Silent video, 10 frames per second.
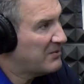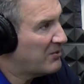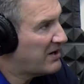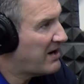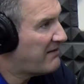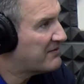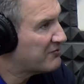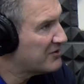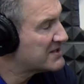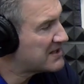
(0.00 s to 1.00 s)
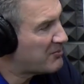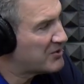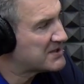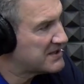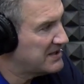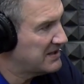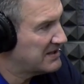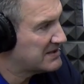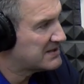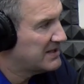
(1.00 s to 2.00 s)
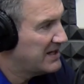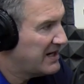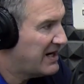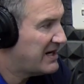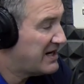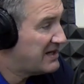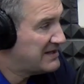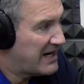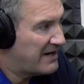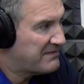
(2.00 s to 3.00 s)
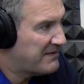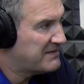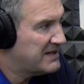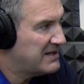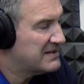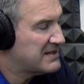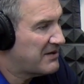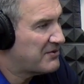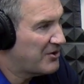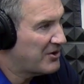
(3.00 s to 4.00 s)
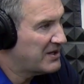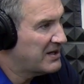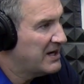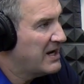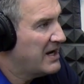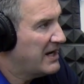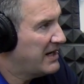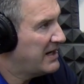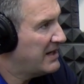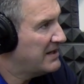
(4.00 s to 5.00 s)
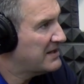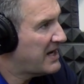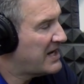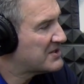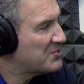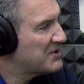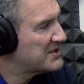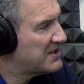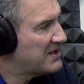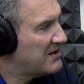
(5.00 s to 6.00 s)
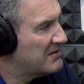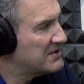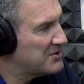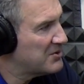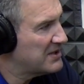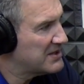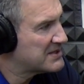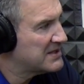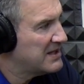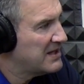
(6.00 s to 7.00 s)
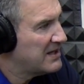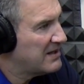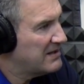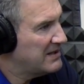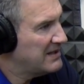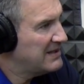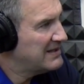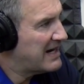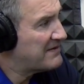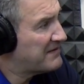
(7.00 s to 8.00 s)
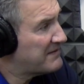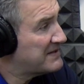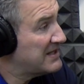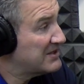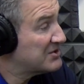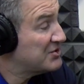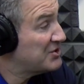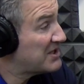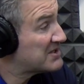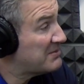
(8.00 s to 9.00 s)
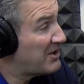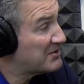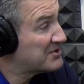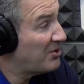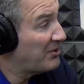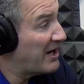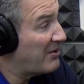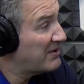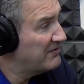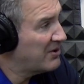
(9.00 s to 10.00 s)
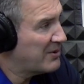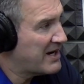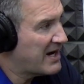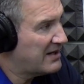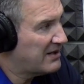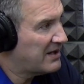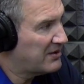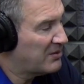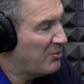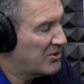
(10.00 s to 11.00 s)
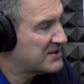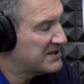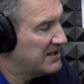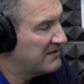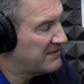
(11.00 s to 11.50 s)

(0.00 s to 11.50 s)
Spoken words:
and we have 3 separate seatings at 8, 9:15, and 10:30. And as we sit here and do this, the 9:15 is just about sold out, even though we added a little more seating